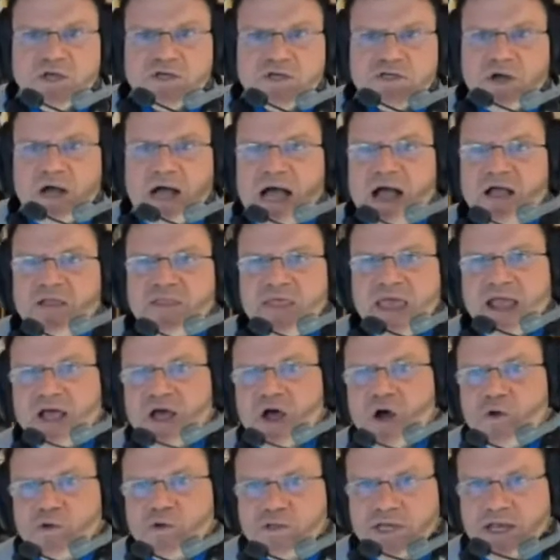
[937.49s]
So how they
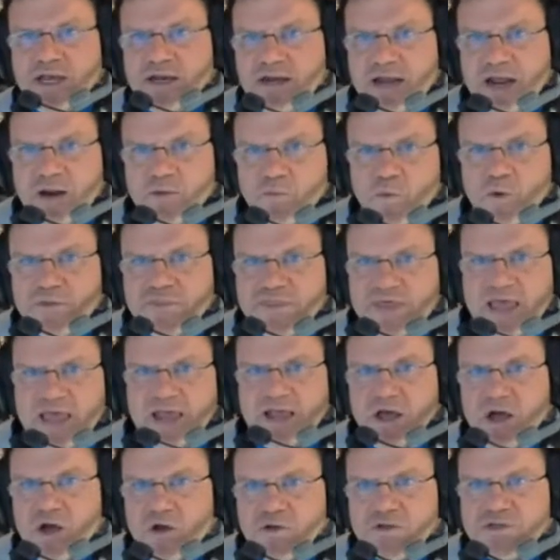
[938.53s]
coach it and what they
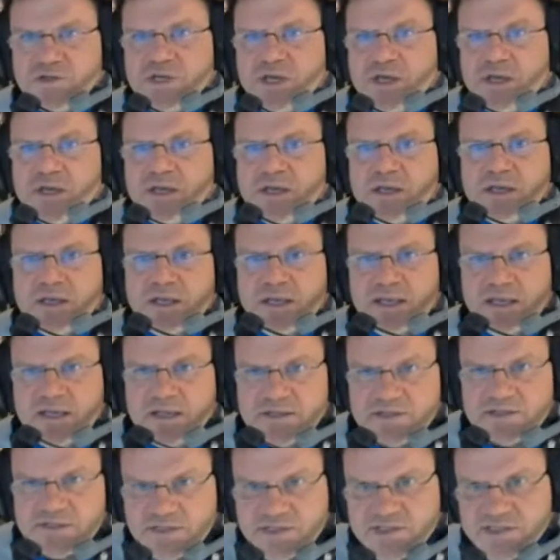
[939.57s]
coach
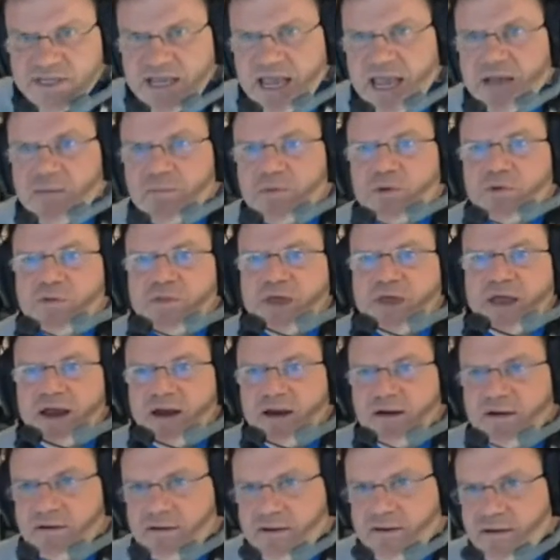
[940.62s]
is a stable
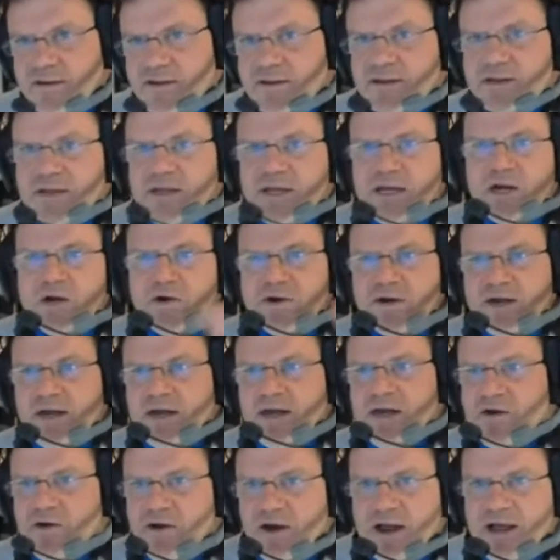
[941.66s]
there year in
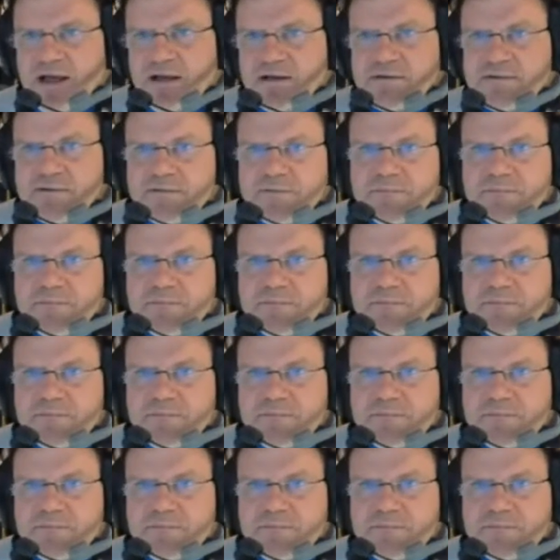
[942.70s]
and year out.